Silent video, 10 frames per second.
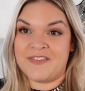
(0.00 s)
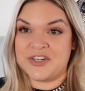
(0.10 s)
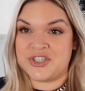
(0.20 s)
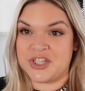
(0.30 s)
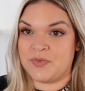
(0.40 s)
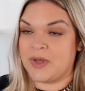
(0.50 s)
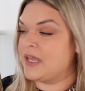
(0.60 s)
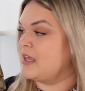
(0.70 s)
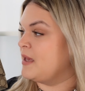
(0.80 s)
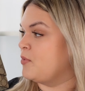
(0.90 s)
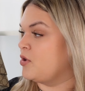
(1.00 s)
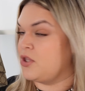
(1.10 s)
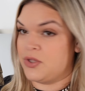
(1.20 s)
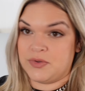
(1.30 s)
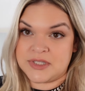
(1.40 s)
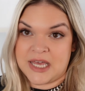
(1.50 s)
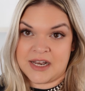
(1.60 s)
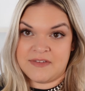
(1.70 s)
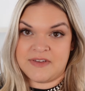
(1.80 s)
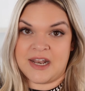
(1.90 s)
eventually when I get more use
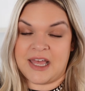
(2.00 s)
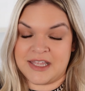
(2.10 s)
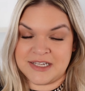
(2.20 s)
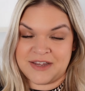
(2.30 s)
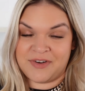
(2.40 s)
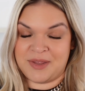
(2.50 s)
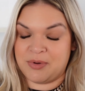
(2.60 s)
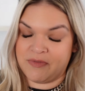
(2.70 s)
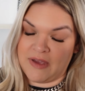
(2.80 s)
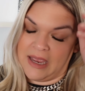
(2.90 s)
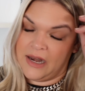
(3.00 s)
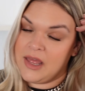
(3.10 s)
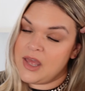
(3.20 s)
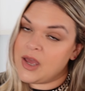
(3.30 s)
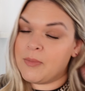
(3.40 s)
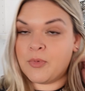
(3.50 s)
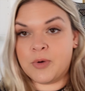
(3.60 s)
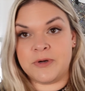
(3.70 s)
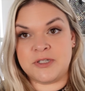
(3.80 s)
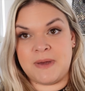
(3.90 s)
out of it, I can definitely provide more
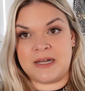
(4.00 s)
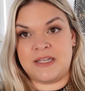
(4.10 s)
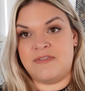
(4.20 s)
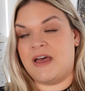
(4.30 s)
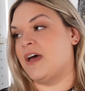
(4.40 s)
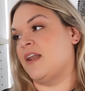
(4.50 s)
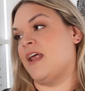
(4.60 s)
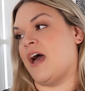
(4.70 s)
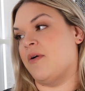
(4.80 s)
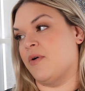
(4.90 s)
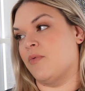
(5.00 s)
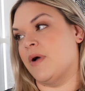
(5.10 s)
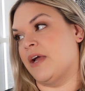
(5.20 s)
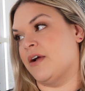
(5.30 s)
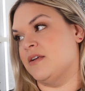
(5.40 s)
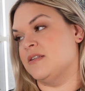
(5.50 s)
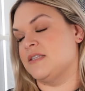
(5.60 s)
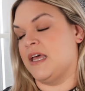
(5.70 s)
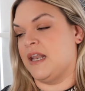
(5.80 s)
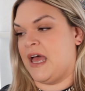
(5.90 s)
perspective on how it wears
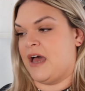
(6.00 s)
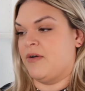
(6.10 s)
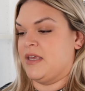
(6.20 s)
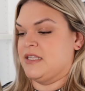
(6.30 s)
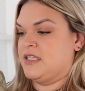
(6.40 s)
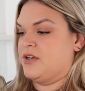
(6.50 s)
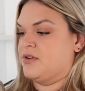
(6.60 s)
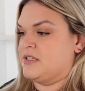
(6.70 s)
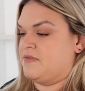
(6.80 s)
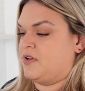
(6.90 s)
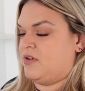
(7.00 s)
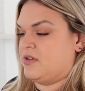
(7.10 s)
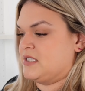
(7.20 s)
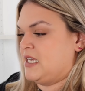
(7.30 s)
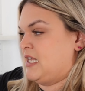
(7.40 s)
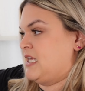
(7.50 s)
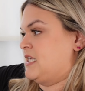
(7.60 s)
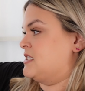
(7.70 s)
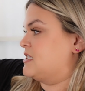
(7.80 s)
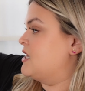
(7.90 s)
and how easy or difficult it
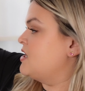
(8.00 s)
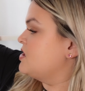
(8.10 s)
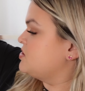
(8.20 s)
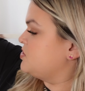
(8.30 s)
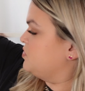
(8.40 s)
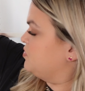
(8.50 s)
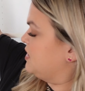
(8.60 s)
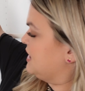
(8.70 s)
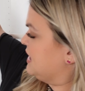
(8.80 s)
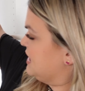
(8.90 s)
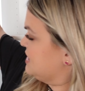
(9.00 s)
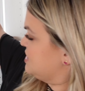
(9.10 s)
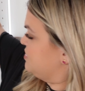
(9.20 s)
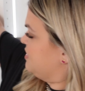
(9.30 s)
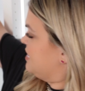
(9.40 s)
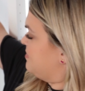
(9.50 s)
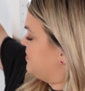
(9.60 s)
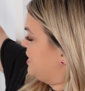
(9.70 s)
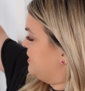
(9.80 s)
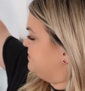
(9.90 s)
is to get into it.
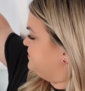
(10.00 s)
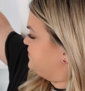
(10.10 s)
But